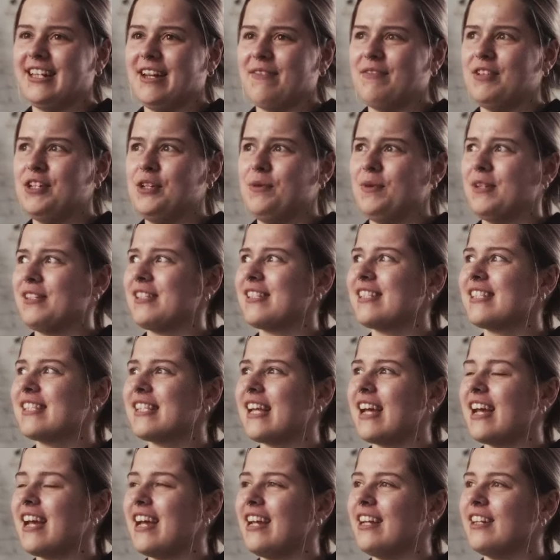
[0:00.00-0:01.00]
never knew what to
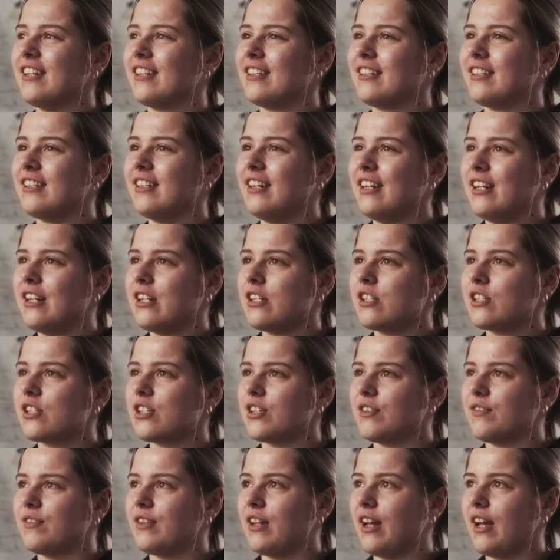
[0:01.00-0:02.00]
say and
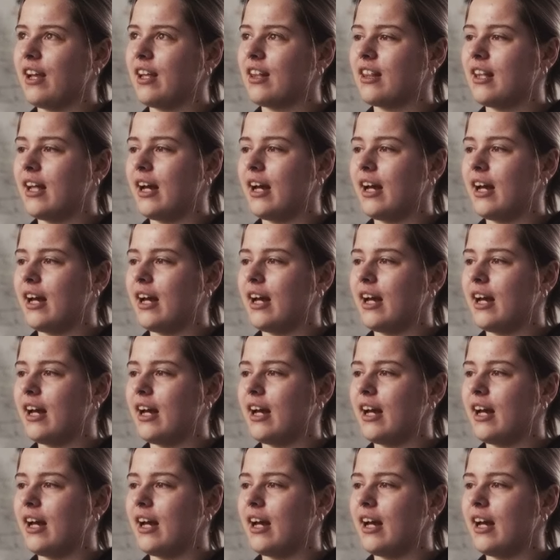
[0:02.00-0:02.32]
stuff like